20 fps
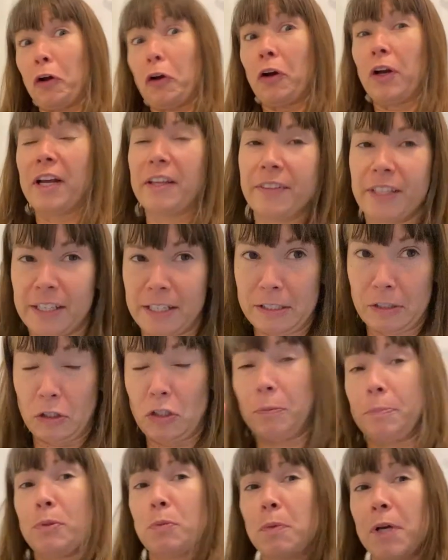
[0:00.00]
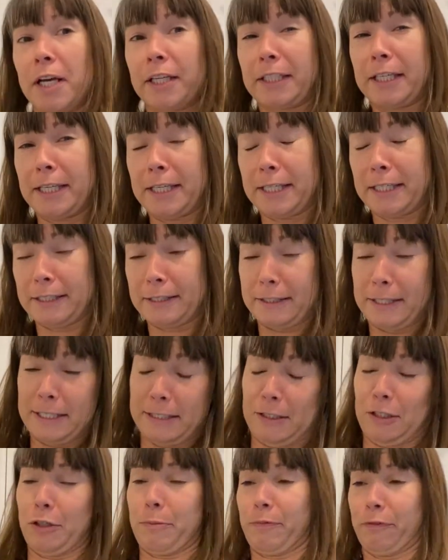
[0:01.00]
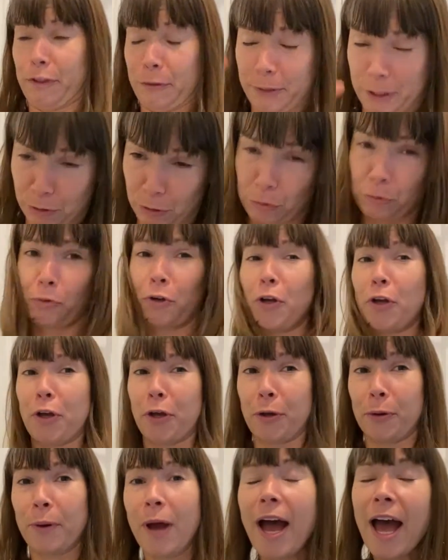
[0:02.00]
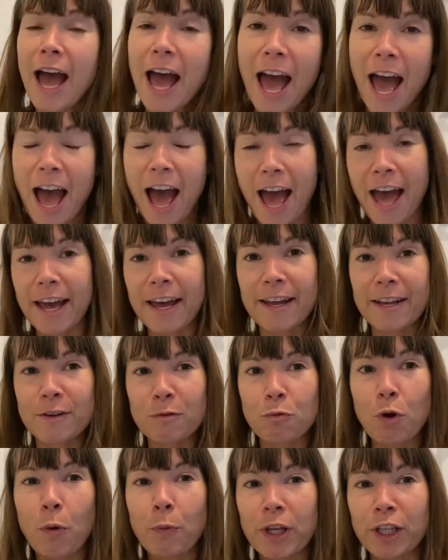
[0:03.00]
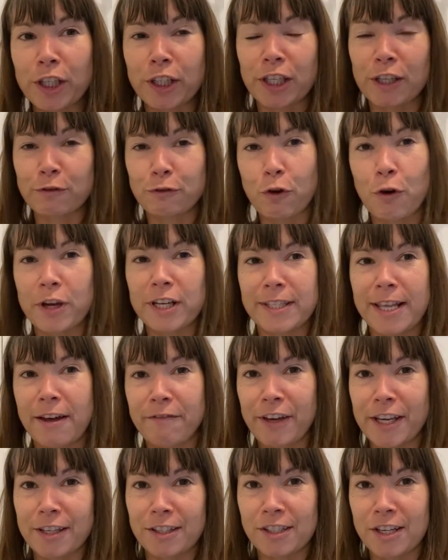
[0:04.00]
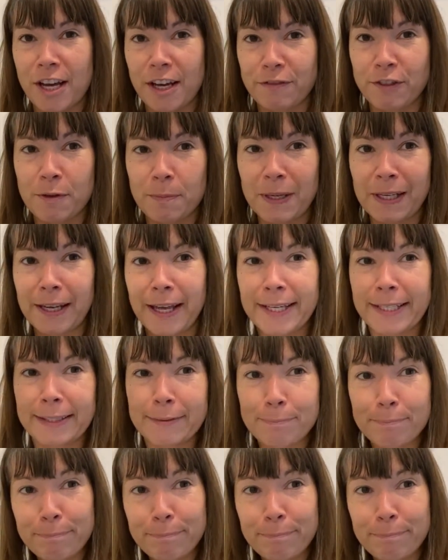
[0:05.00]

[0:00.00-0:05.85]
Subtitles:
and then it stops working and things stop flowing through. And what we're looking for is that vagus nerve to be like,